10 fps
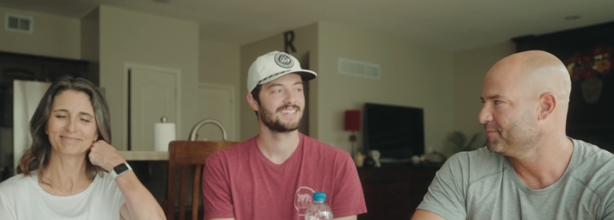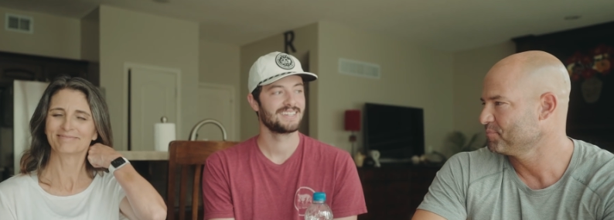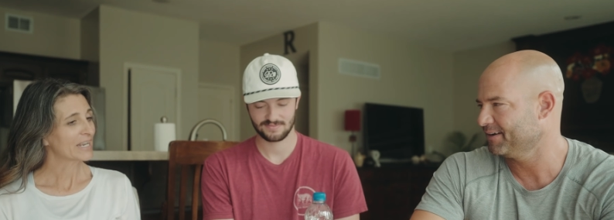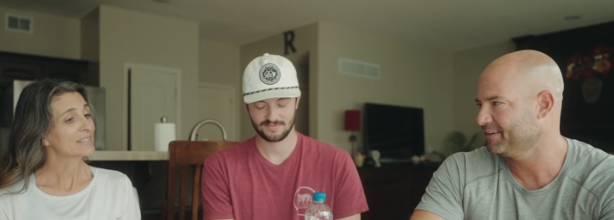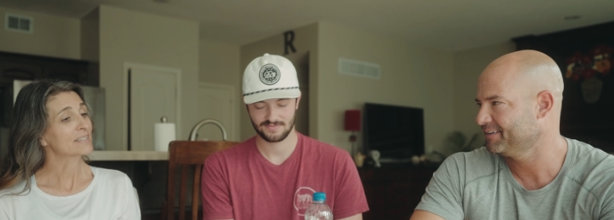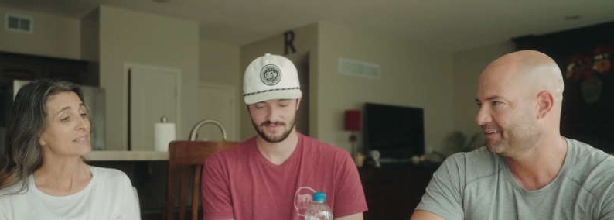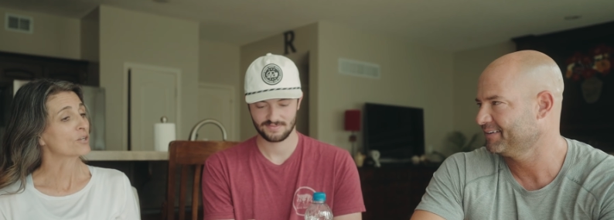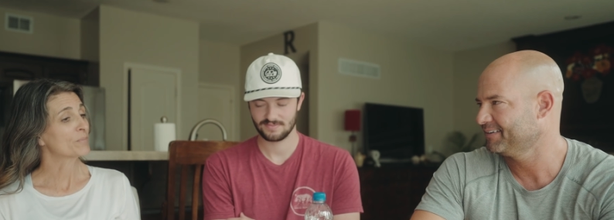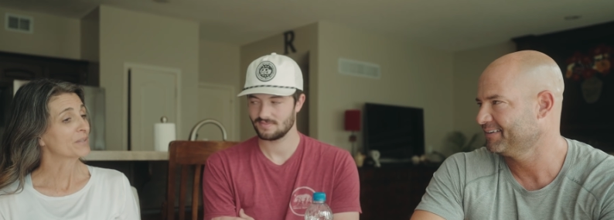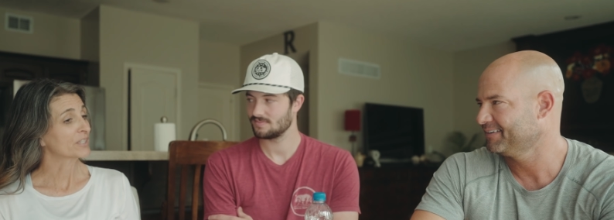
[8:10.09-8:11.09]
Speaker 1: Right? Dad
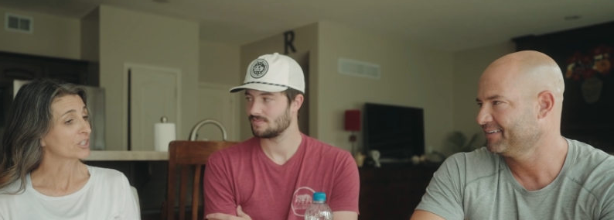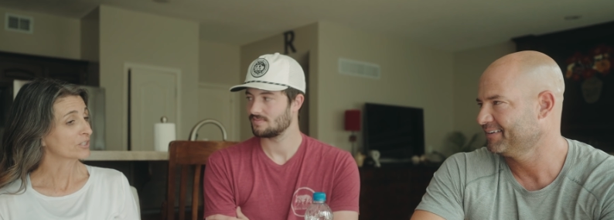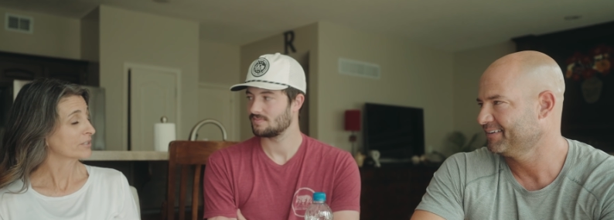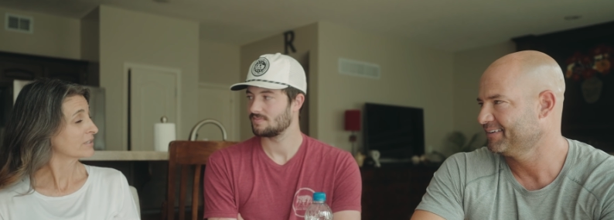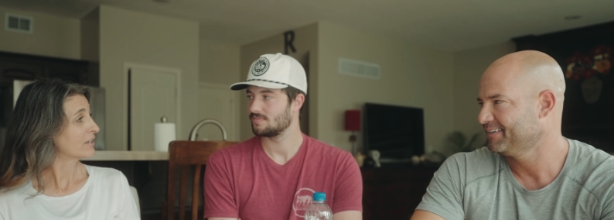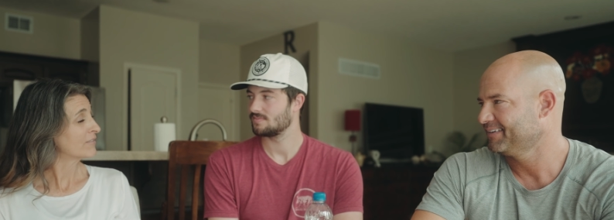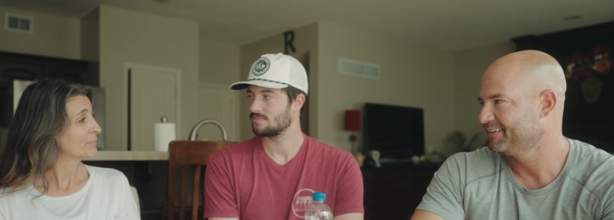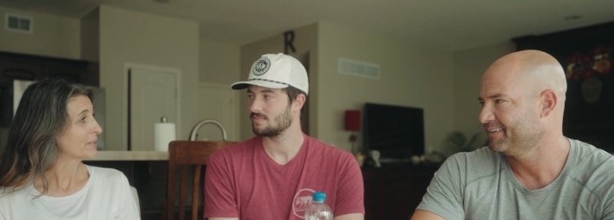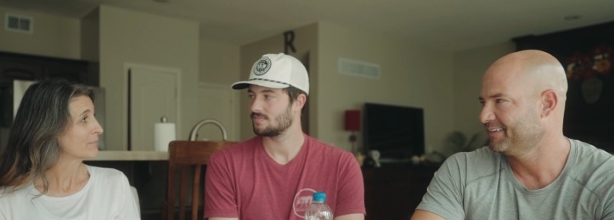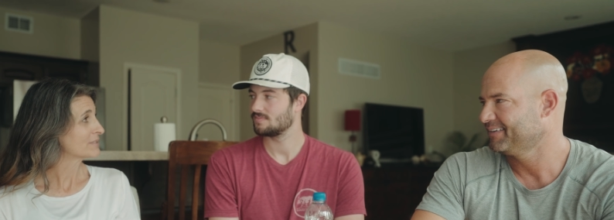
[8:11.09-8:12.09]
doesn't know about the good good
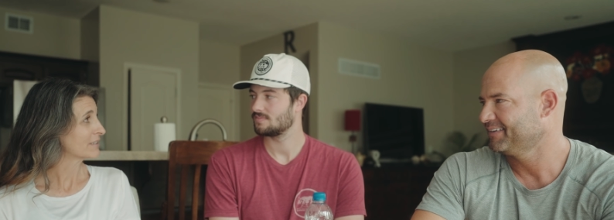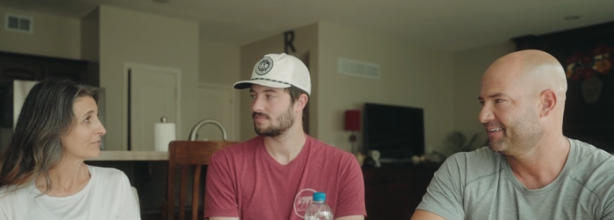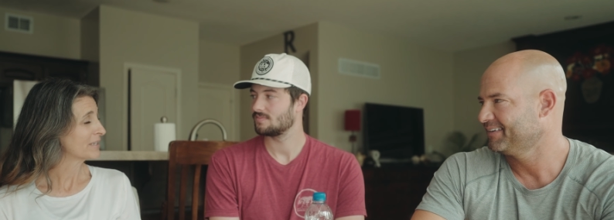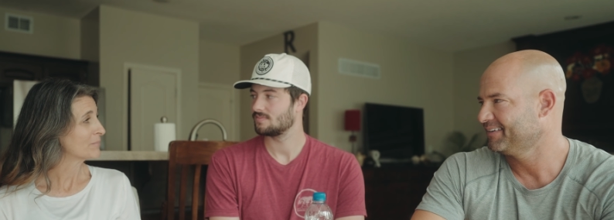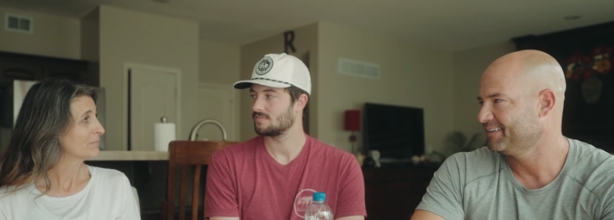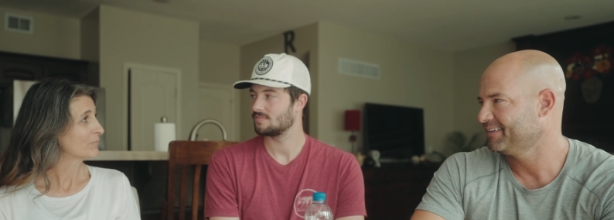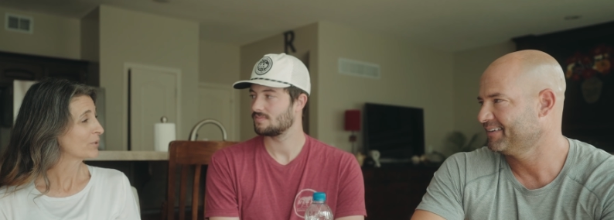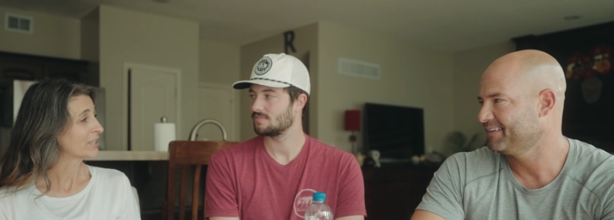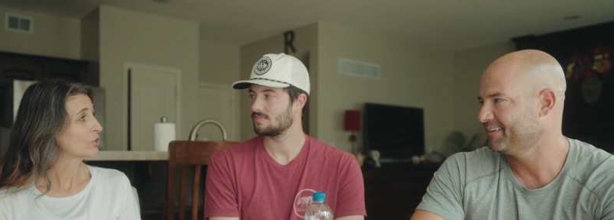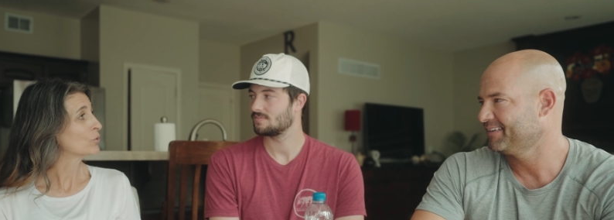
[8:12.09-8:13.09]
golf memes of them
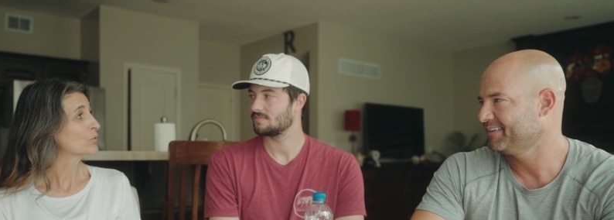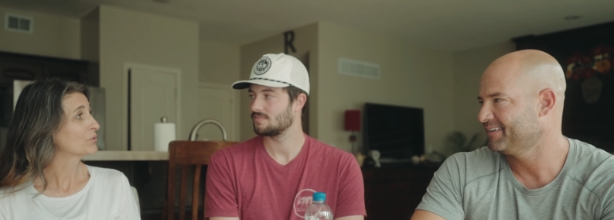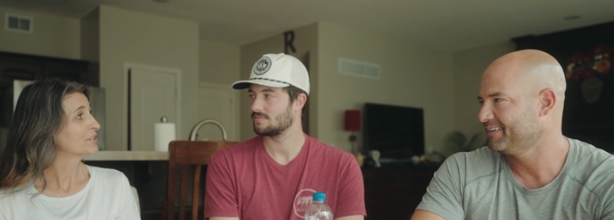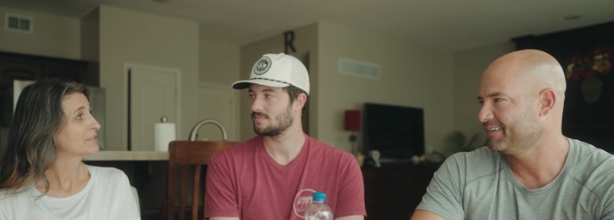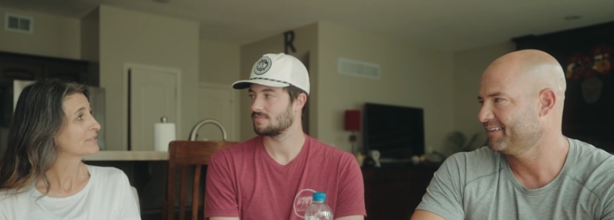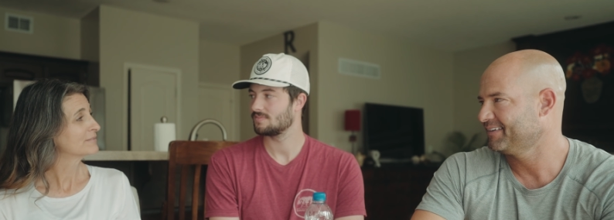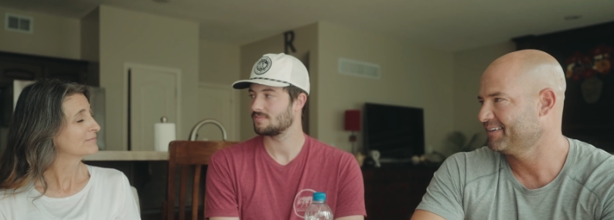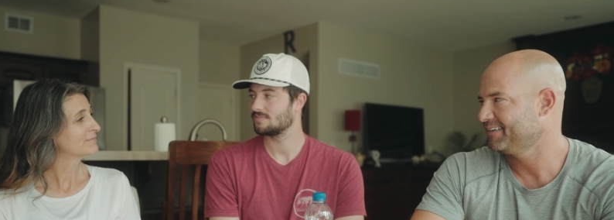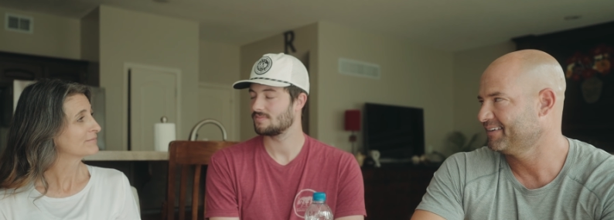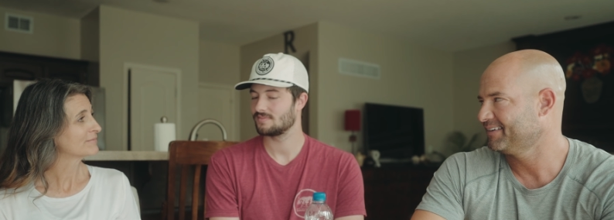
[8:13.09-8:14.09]
when they're old
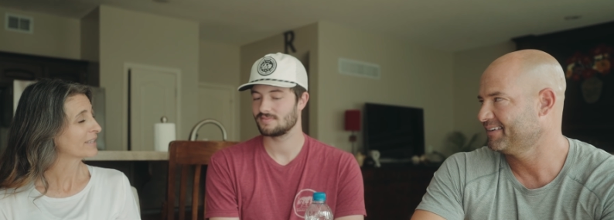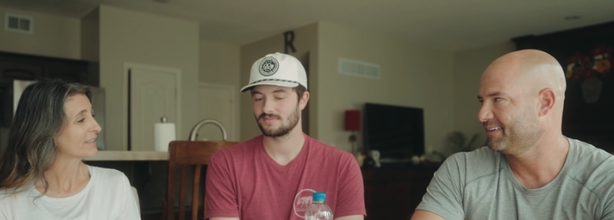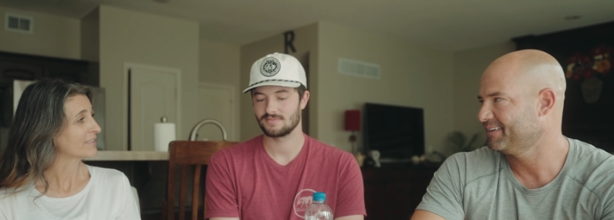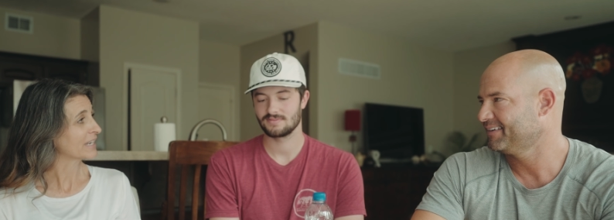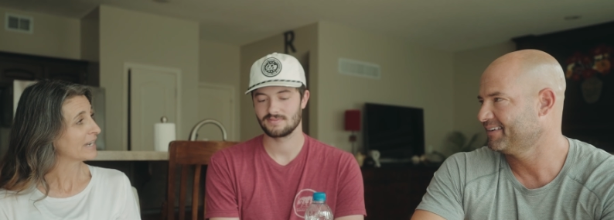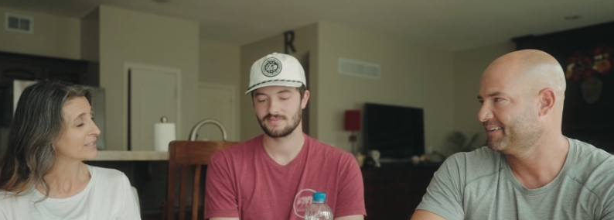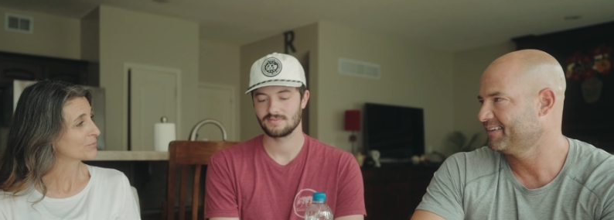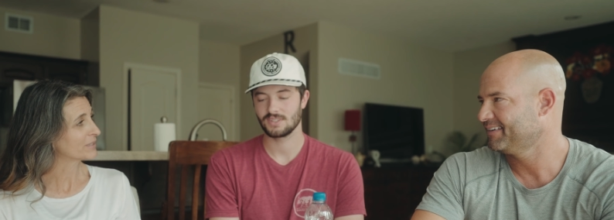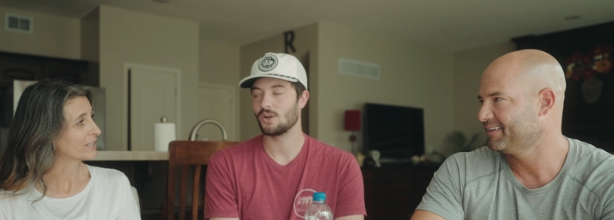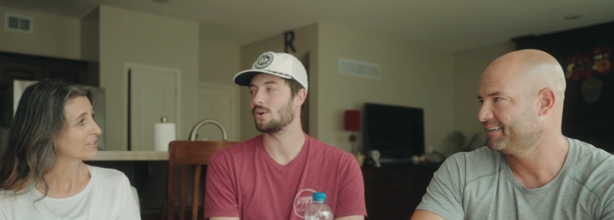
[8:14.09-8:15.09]
like the
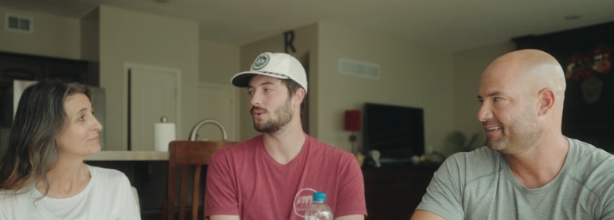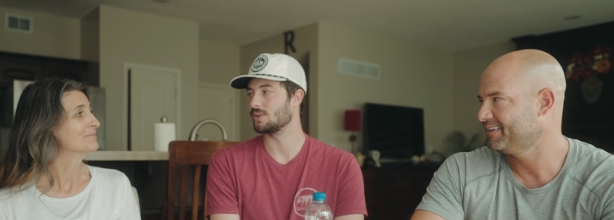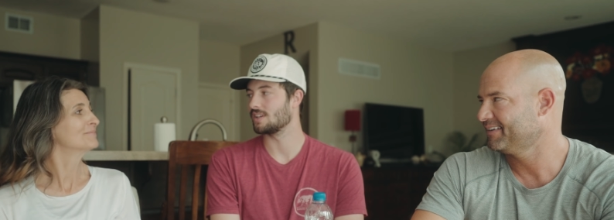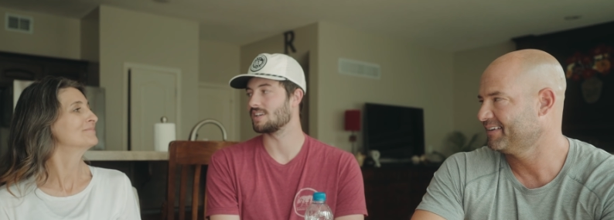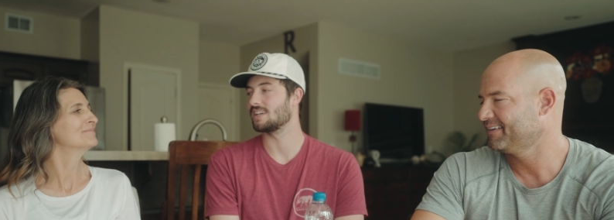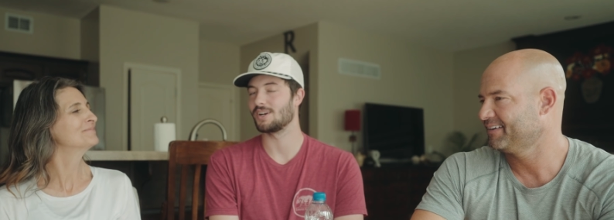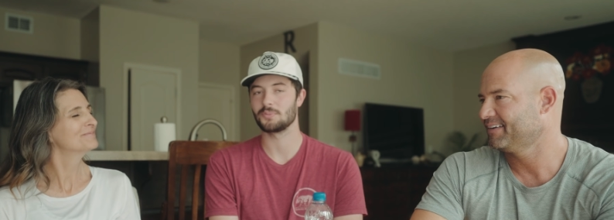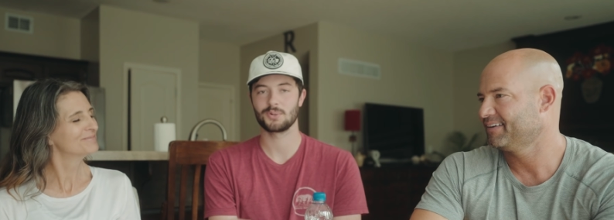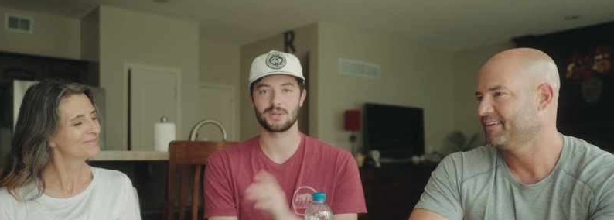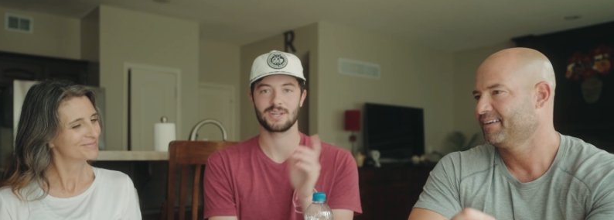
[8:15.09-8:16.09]
guys when they're. Oh yeah, yeah.
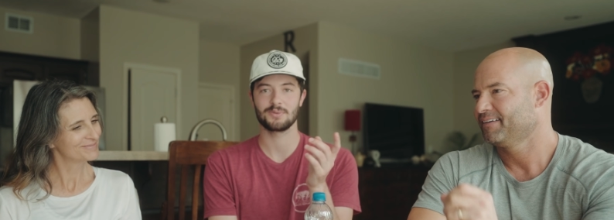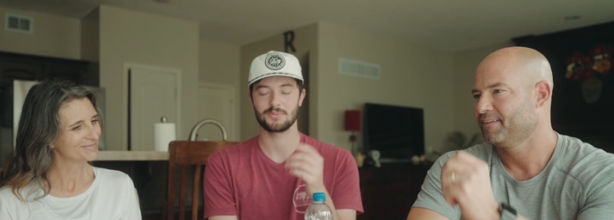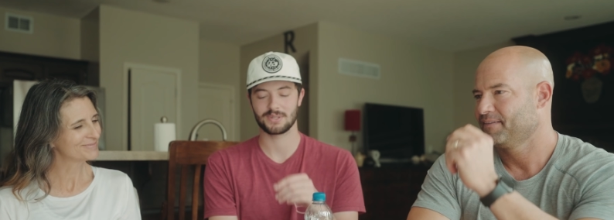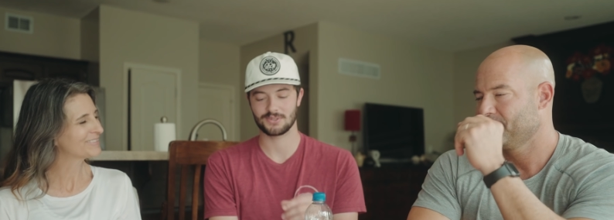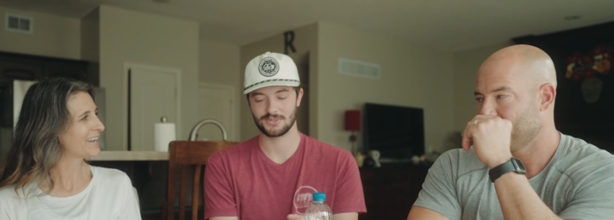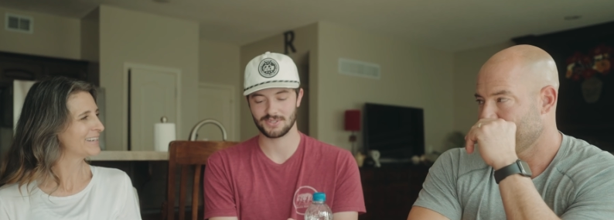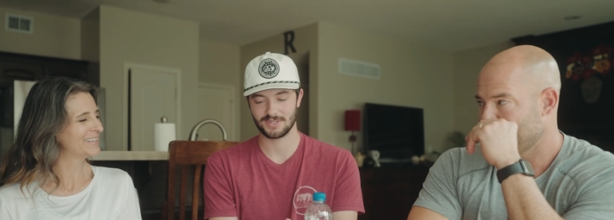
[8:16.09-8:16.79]
I'll
Speaker 2: put a couple pictures